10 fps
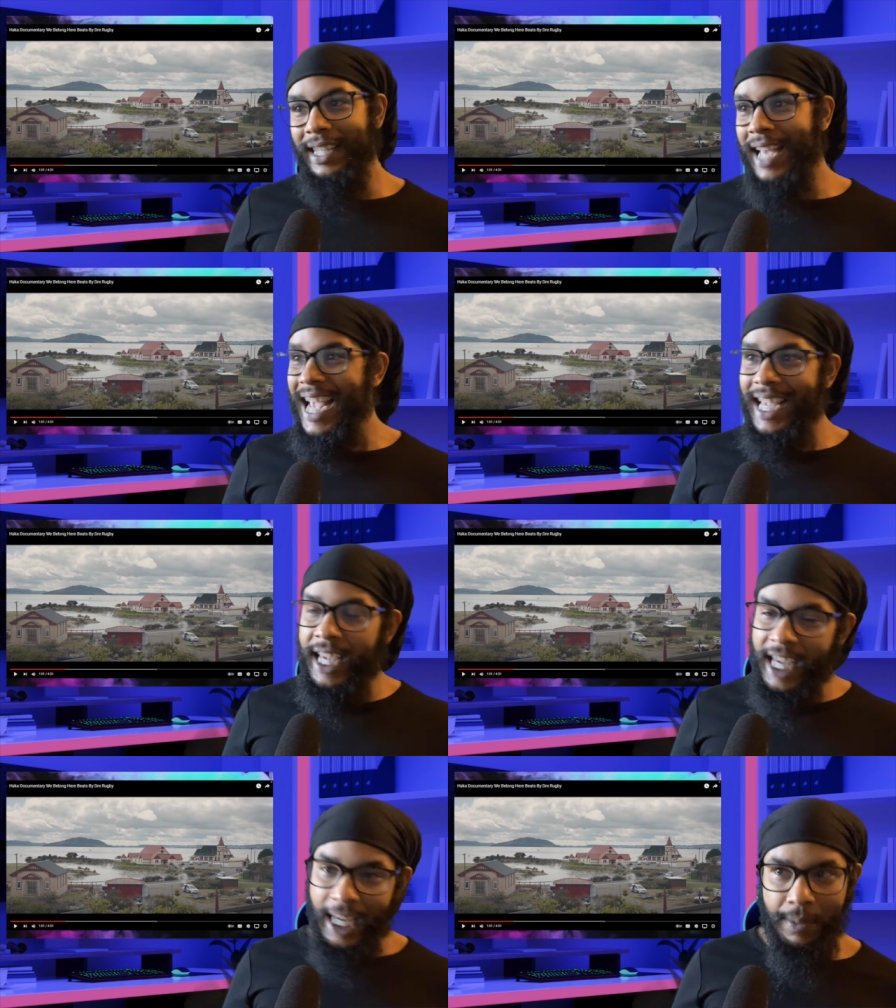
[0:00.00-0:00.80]
I
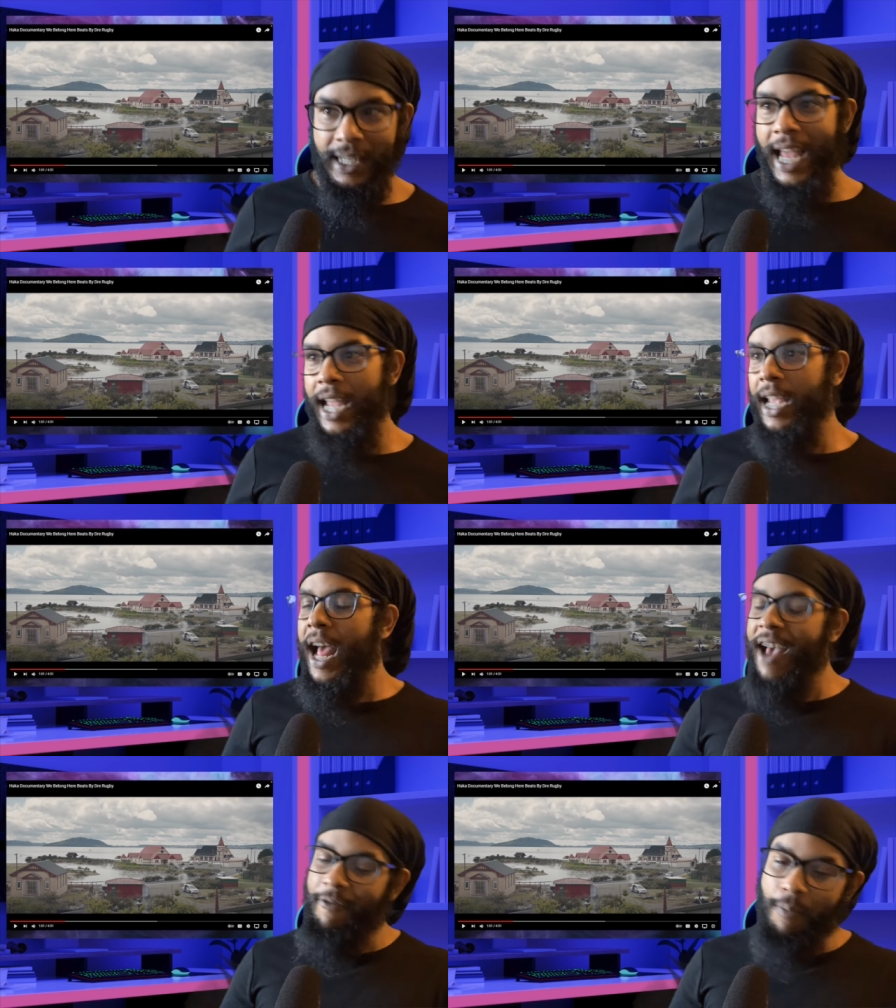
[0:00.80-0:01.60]
keep saying it.
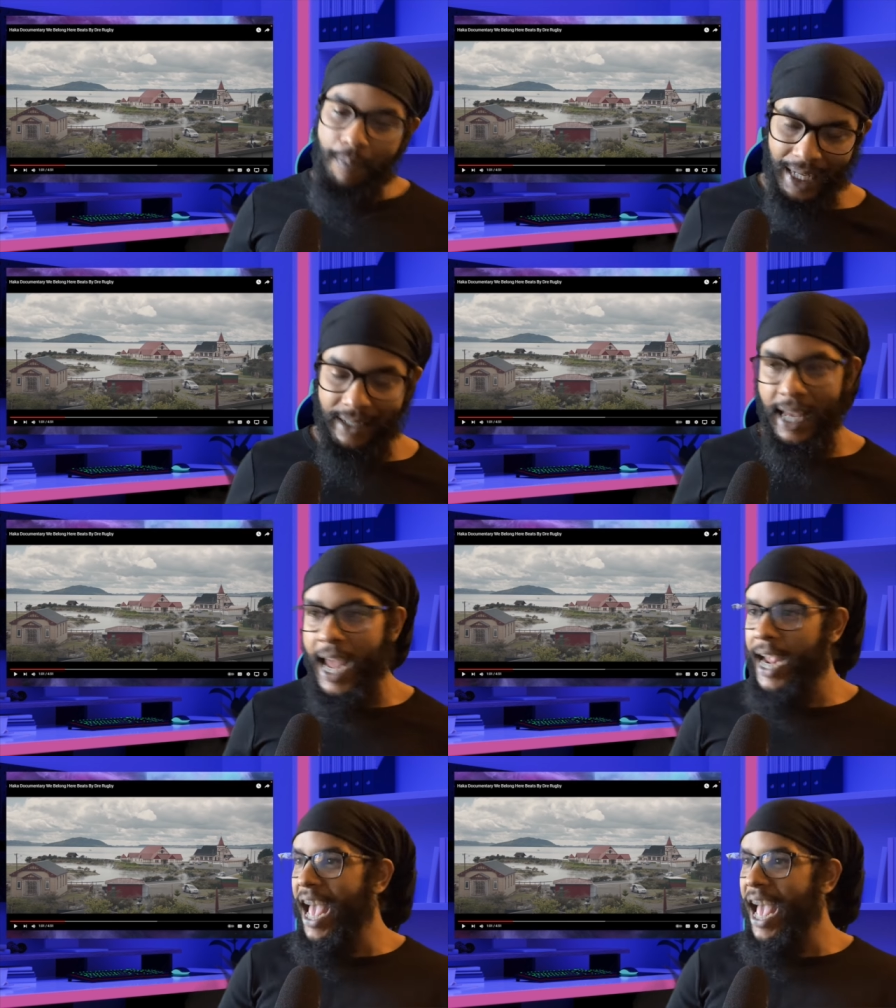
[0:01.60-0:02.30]
I've been saying it.